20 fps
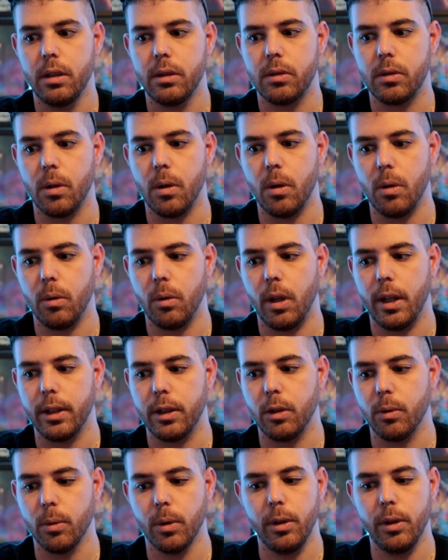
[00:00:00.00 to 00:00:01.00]
So,
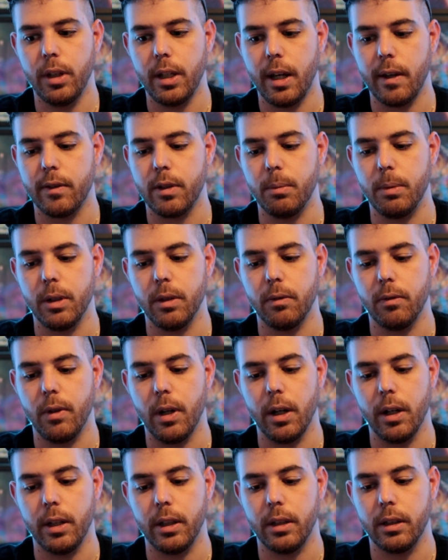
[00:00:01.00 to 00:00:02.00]
like, you really have to be
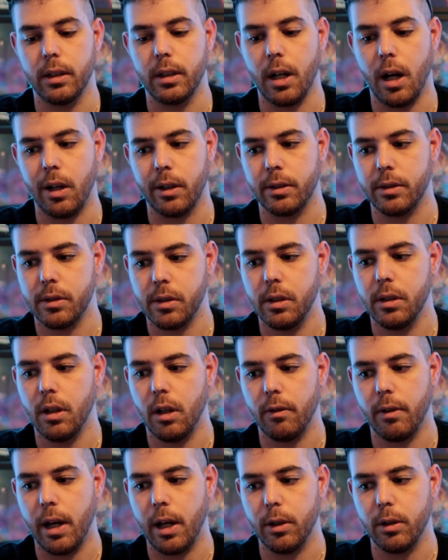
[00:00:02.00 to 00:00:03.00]
very cognizant
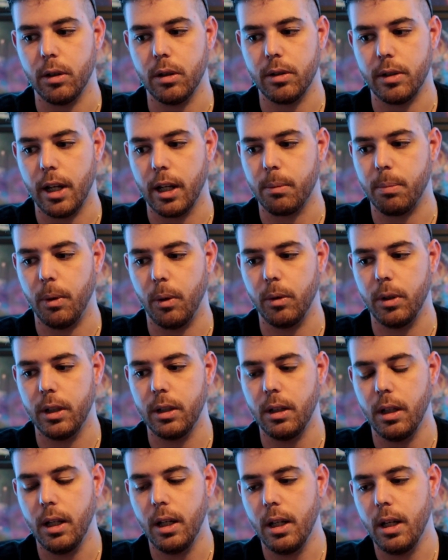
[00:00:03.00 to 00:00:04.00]
of how you're deck
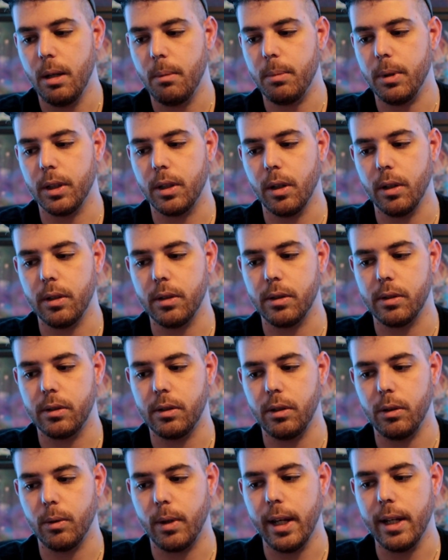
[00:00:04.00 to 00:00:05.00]
building
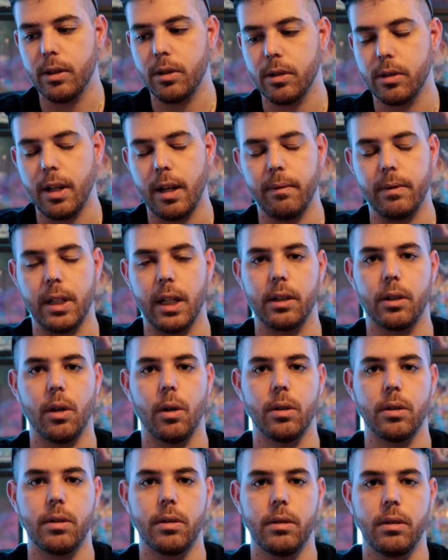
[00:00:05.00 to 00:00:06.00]
because you can't just have dead
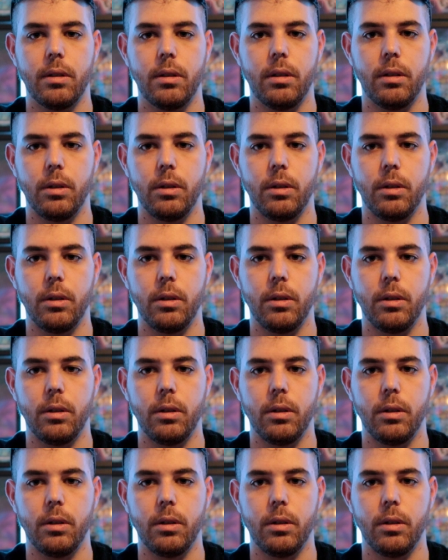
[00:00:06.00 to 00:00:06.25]
cards.